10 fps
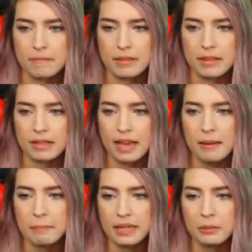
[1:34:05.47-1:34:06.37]

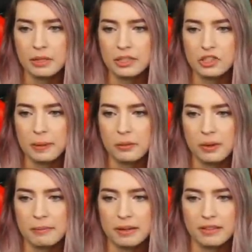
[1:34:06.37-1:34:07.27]
Can't be equal, you just played
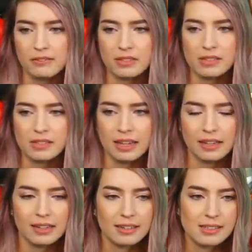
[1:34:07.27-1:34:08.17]
1 month versus 8
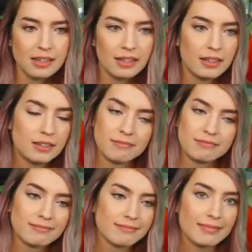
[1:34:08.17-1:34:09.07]
years.
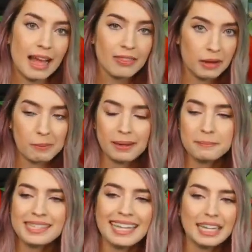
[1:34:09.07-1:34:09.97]
But I'm
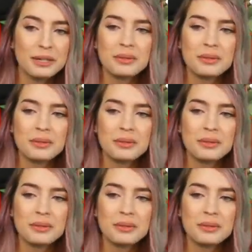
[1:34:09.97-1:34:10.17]
saying equal in the